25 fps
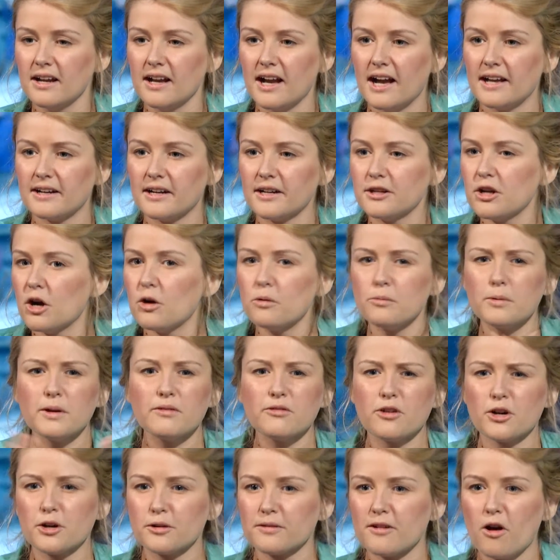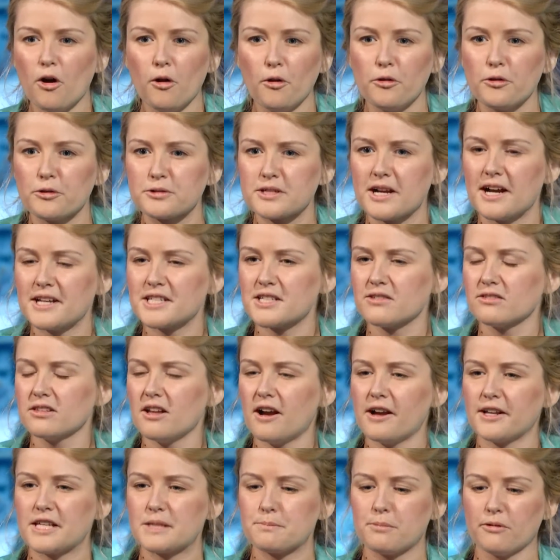And I know we've heard all those kinds of
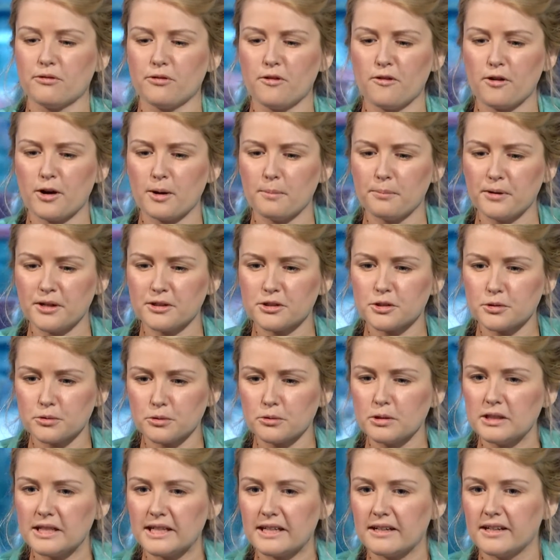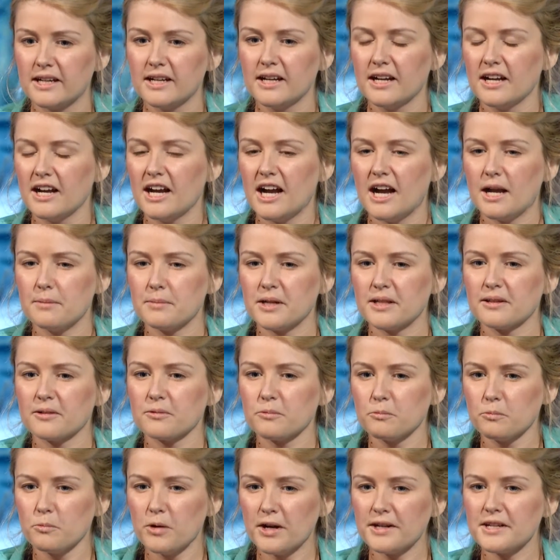lines before, but truly,
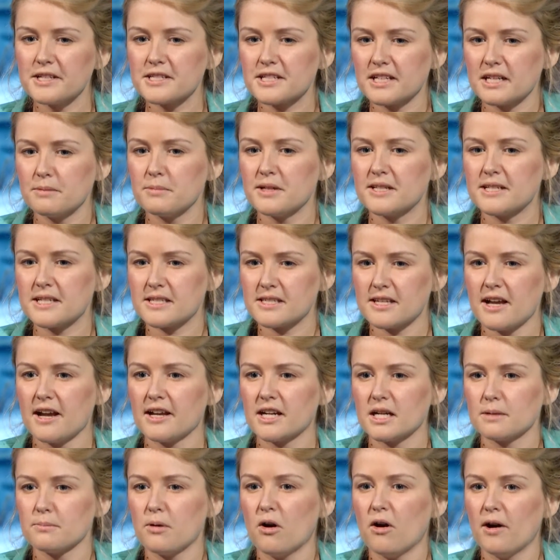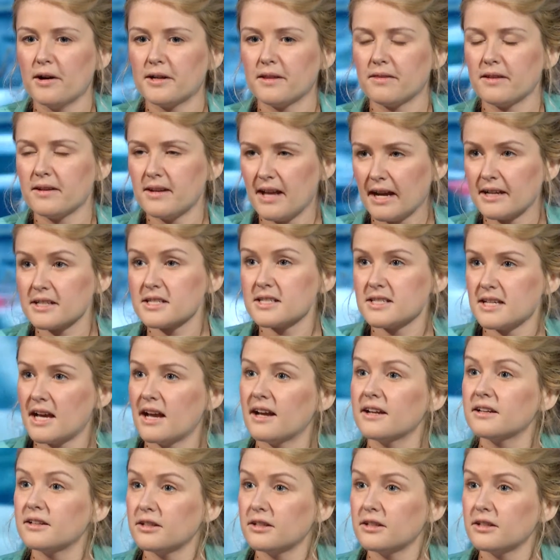what is going to be decided upon in the next 10